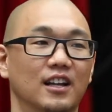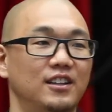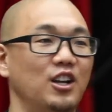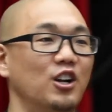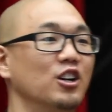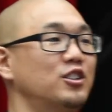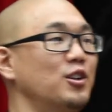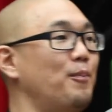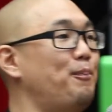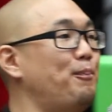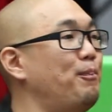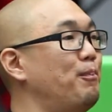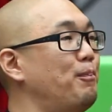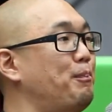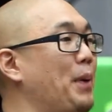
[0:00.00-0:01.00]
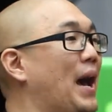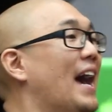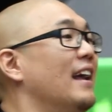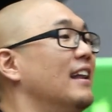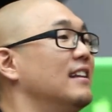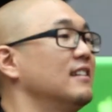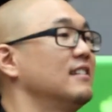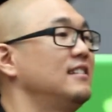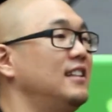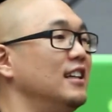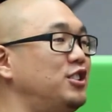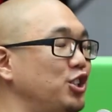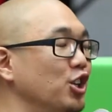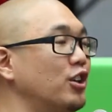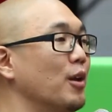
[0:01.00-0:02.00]
there is a bet
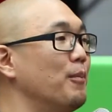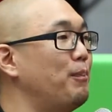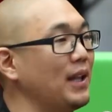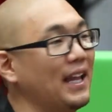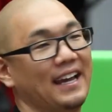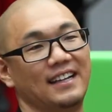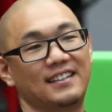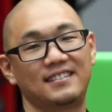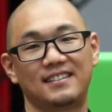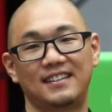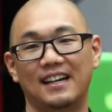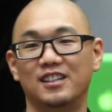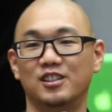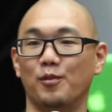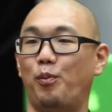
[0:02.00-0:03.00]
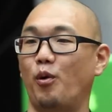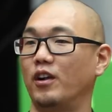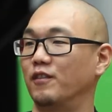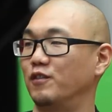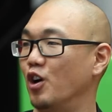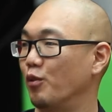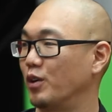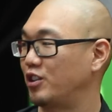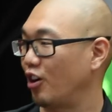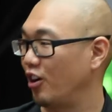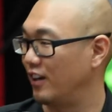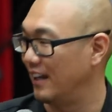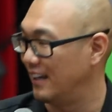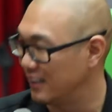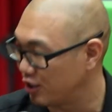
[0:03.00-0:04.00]
that you can place that is a point of no
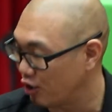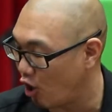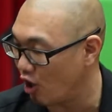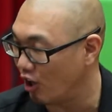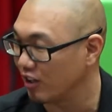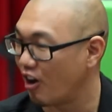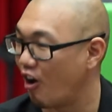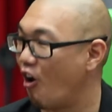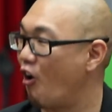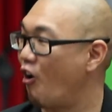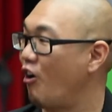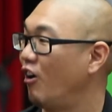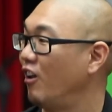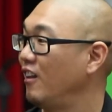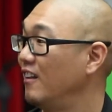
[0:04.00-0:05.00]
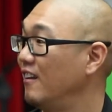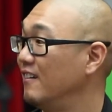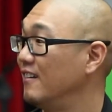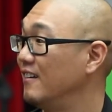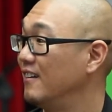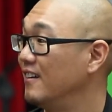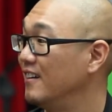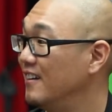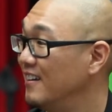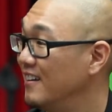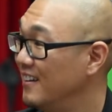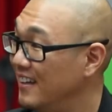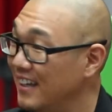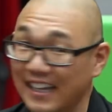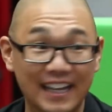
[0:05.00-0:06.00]
return, and it's called all
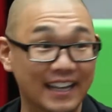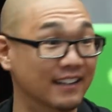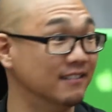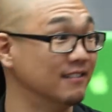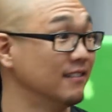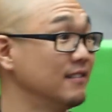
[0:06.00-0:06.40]
in.